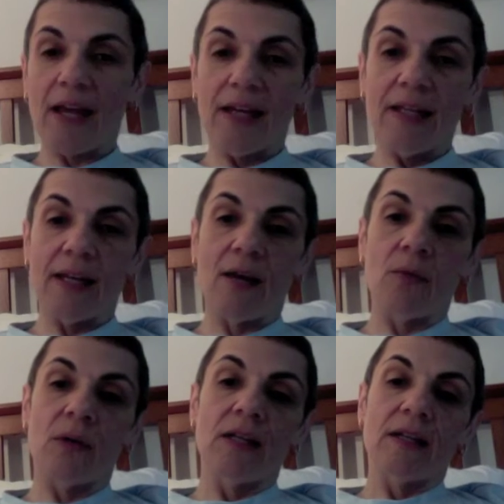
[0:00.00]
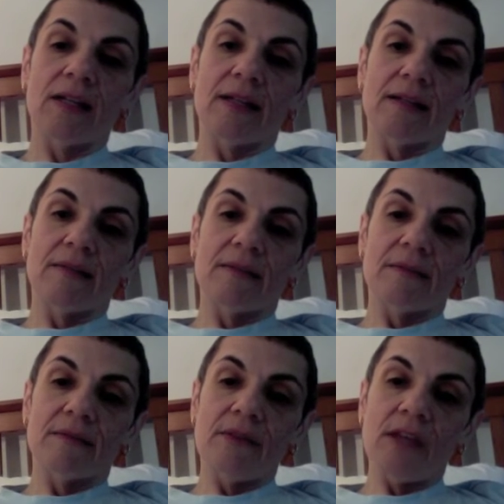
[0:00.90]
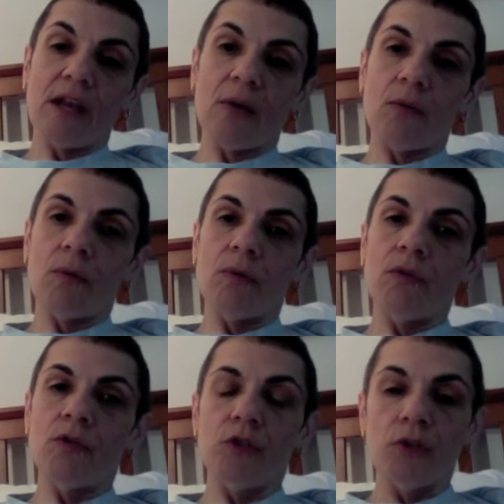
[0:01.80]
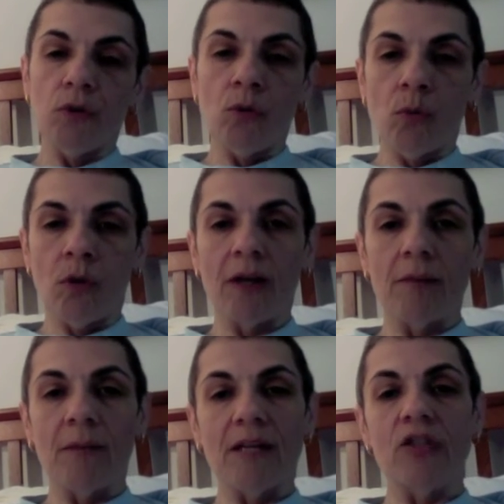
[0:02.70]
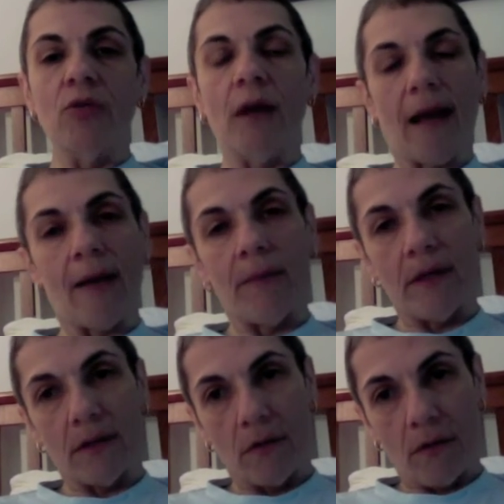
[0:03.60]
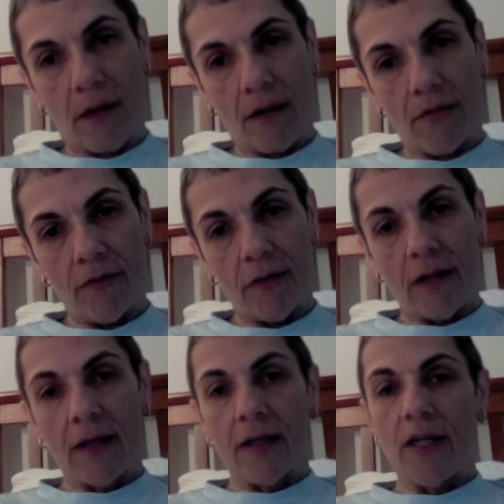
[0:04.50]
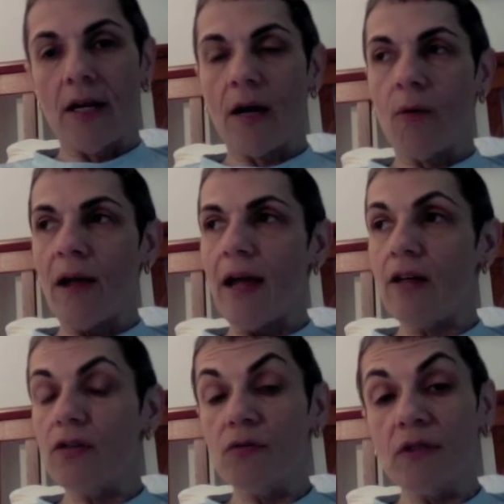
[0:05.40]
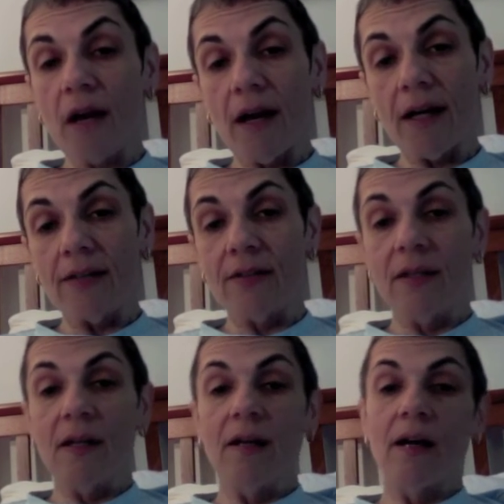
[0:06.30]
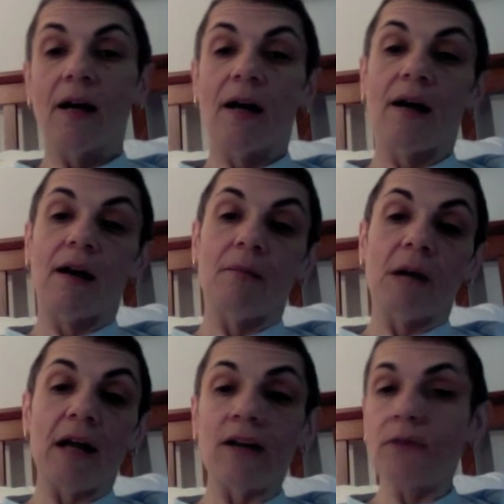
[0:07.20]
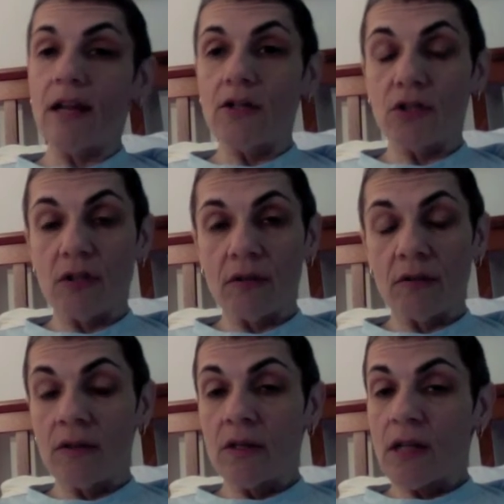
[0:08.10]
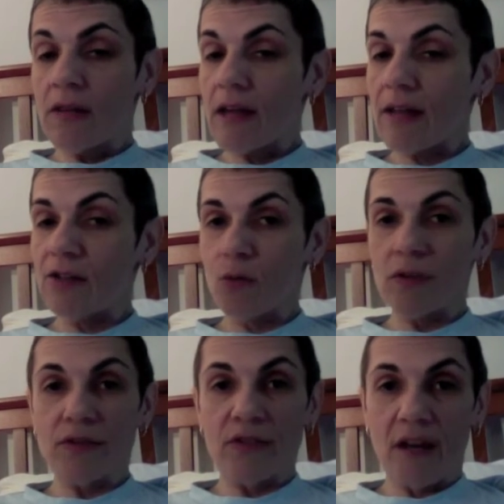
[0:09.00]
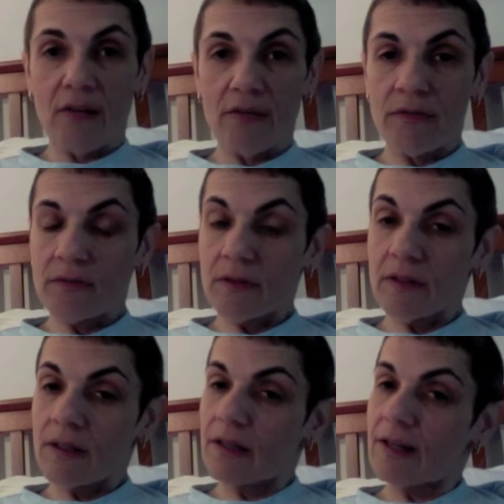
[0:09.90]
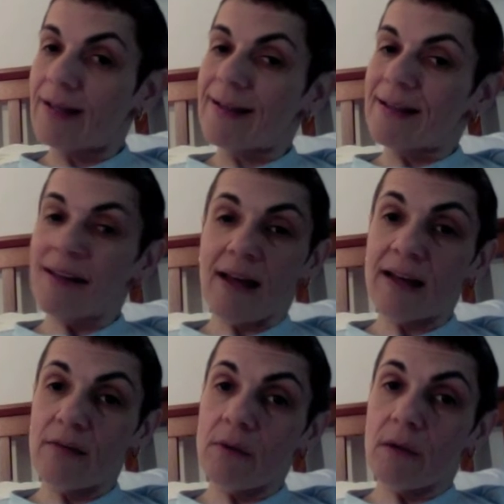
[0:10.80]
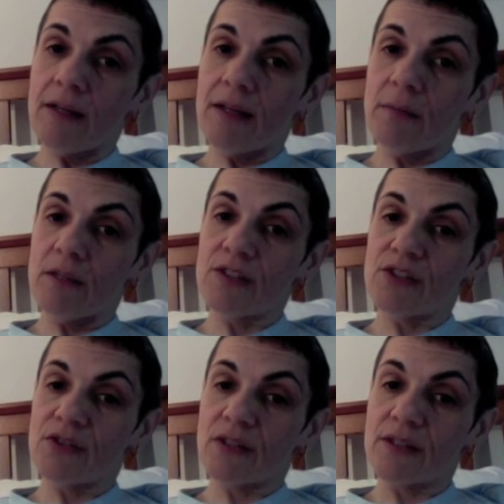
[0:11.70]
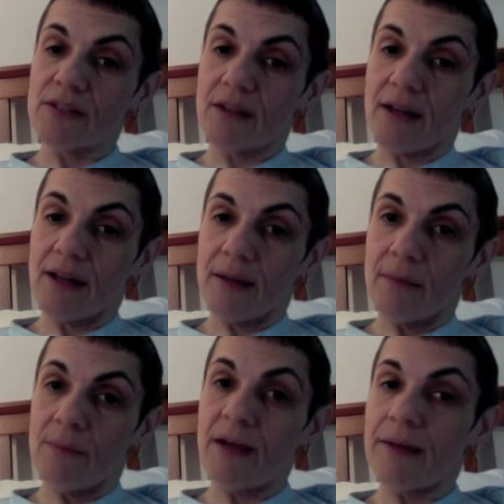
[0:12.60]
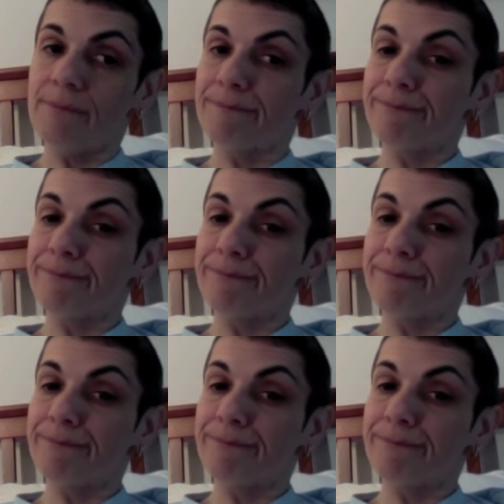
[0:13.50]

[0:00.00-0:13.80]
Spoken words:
You know, do what makes you happy in your life. Exercise, moderation, that sort of stuff. Not everybody can be as strict as I am, but